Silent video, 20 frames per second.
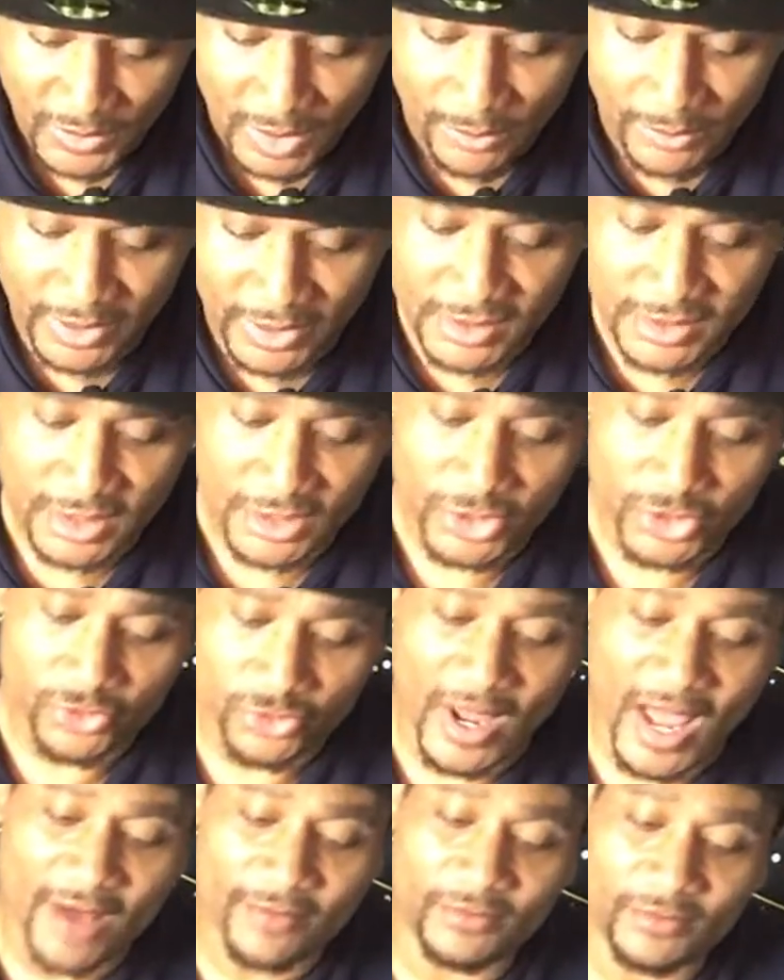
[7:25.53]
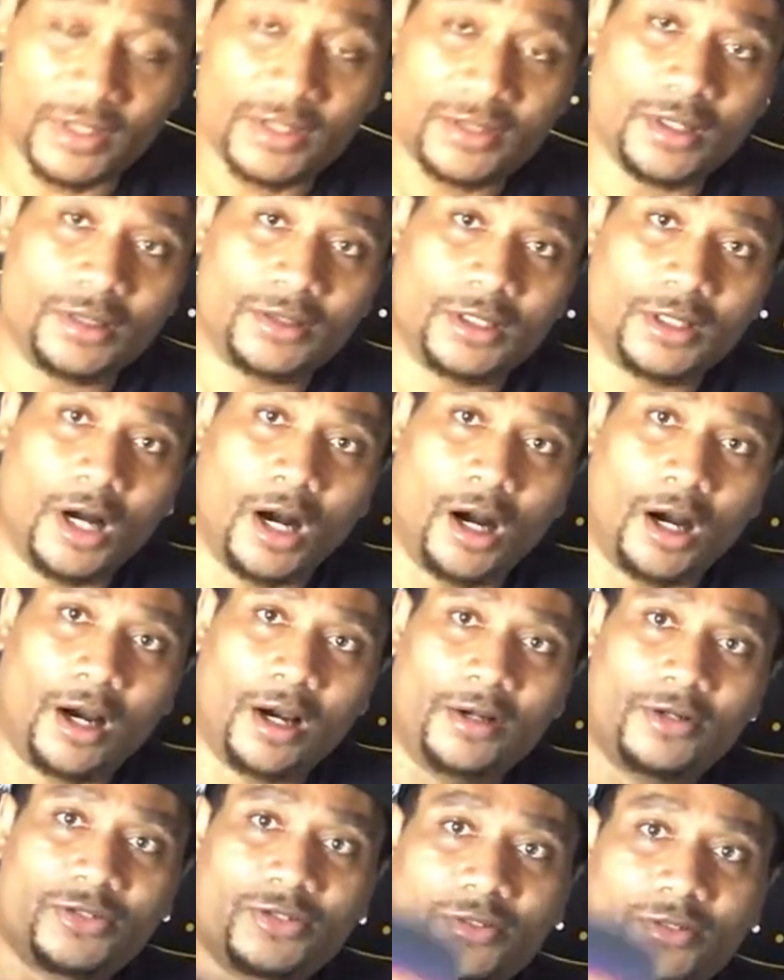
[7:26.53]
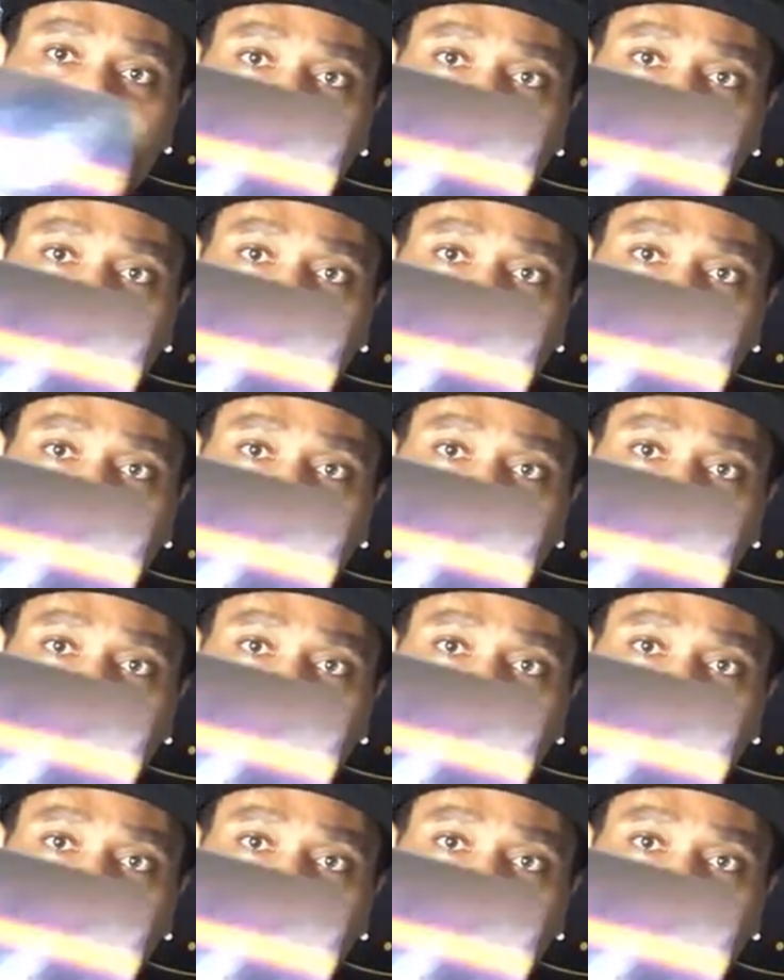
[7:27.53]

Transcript: but it says travel is on the cards